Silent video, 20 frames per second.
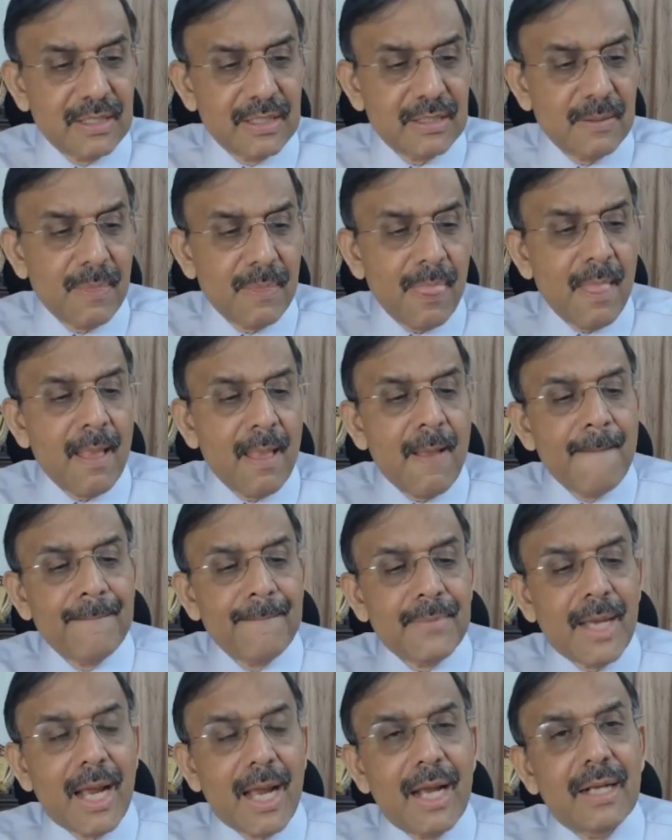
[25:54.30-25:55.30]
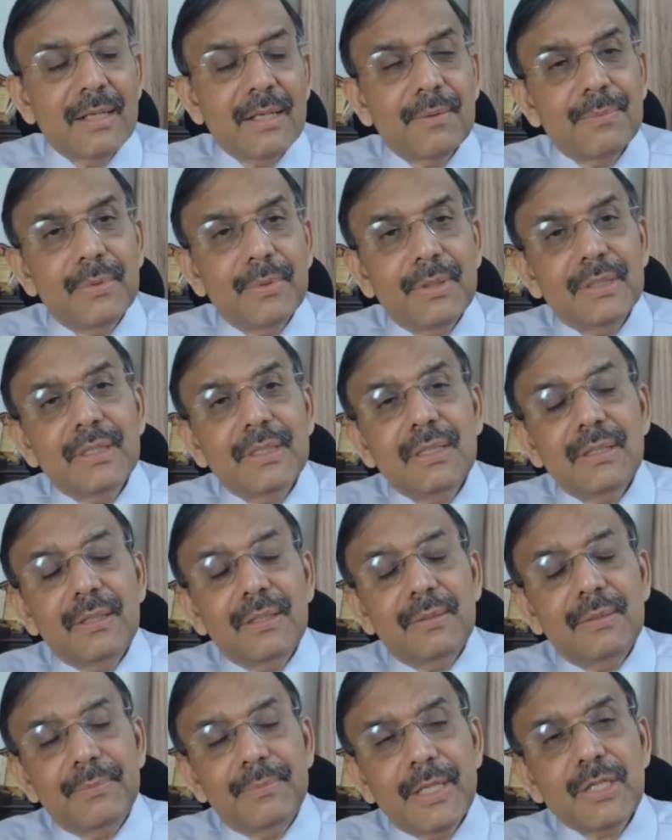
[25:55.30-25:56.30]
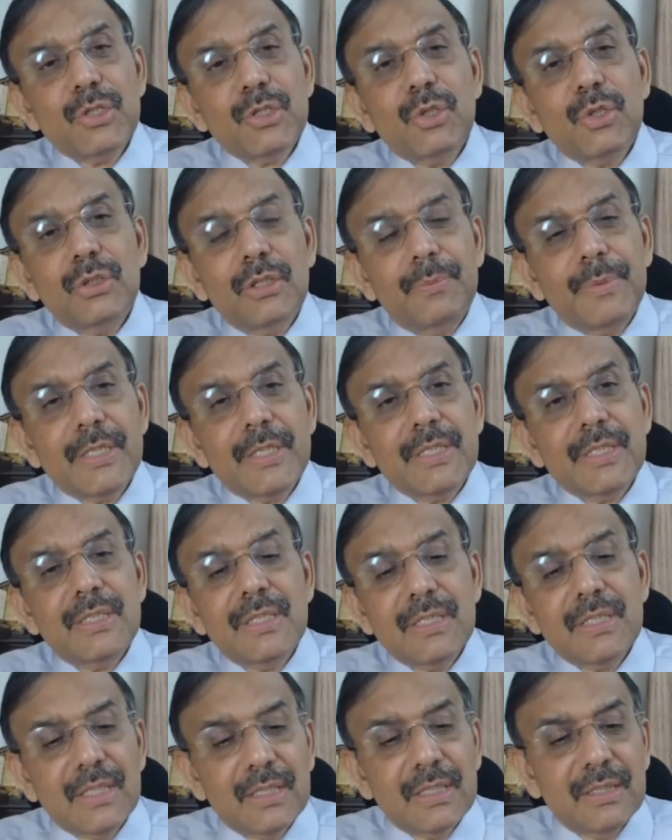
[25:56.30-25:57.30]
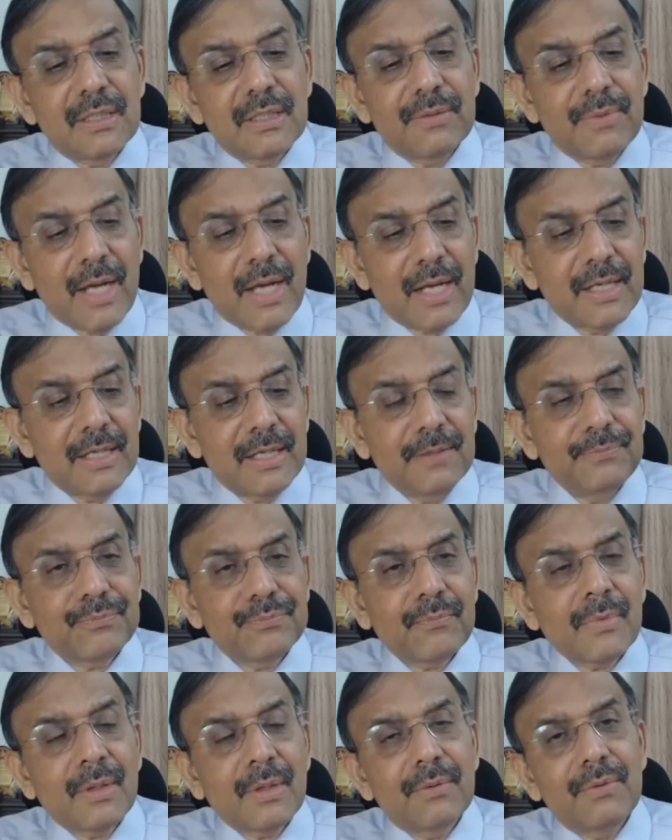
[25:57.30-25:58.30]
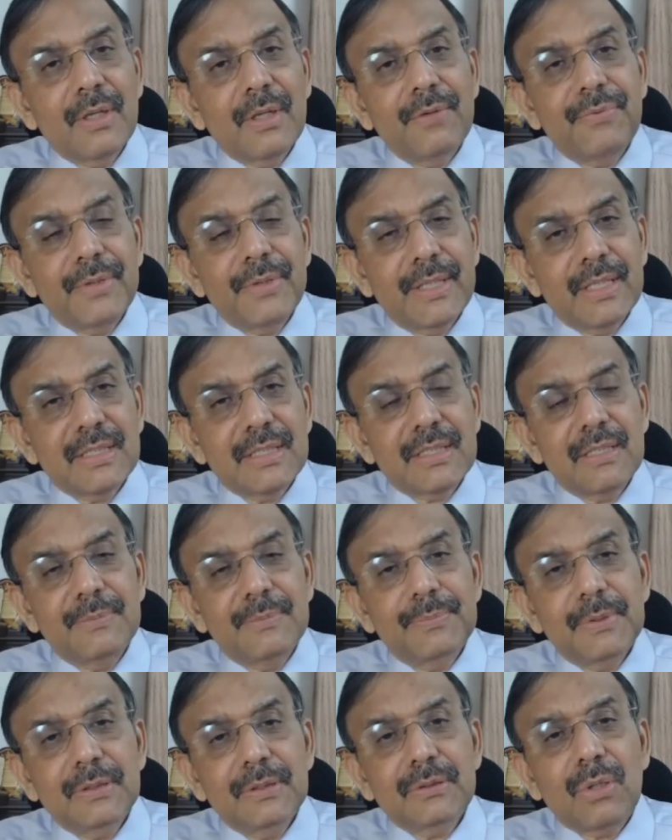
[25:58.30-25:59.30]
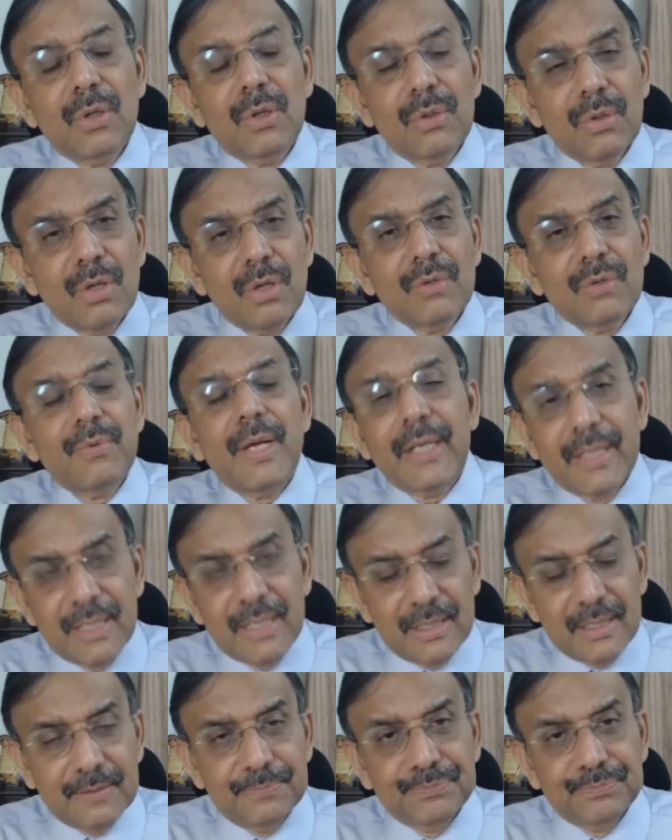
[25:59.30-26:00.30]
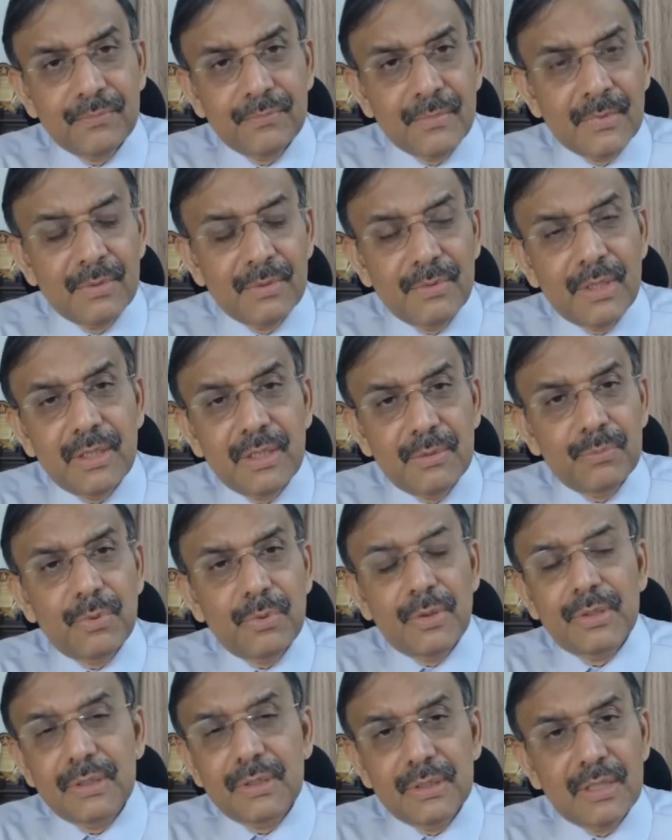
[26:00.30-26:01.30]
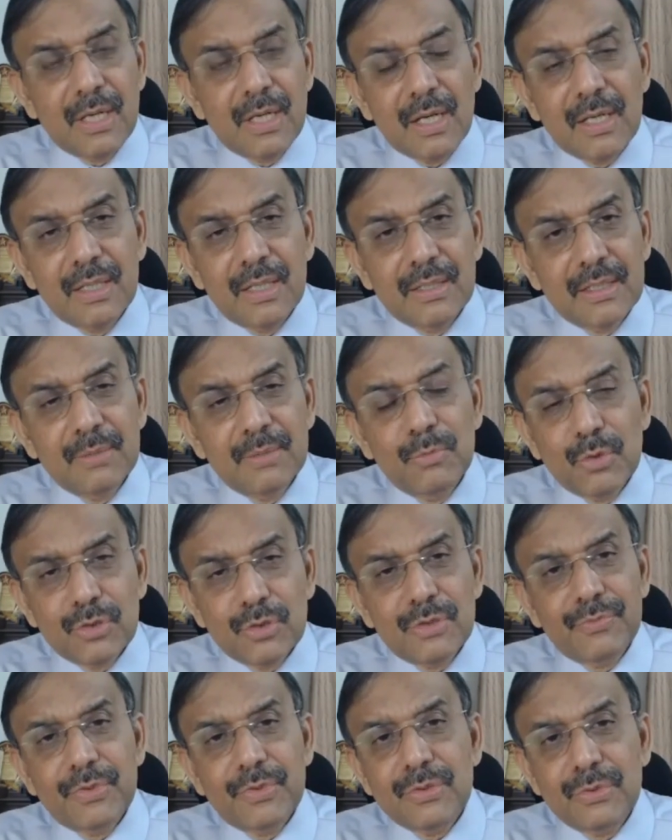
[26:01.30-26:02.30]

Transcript: make sure the patient is either wearing well-fitting slippers or not wearing it. Very important in our country. Most of us do not wear slippers in the